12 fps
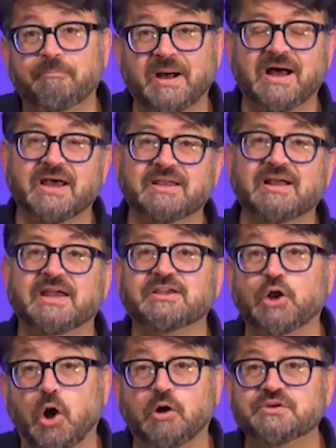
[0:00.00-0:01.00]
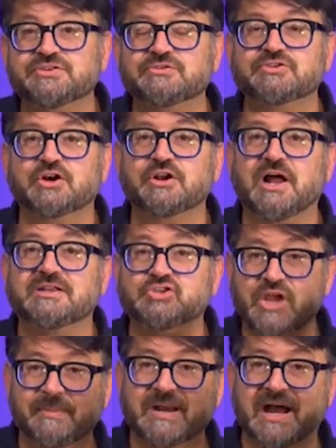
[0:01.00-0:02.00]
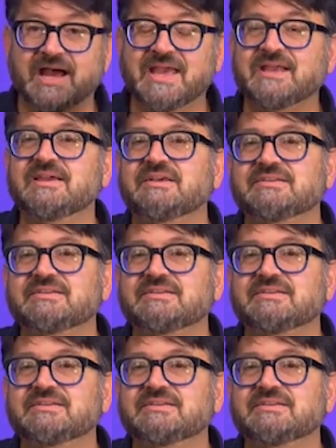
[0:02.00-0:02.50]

but I could also turn on Gemini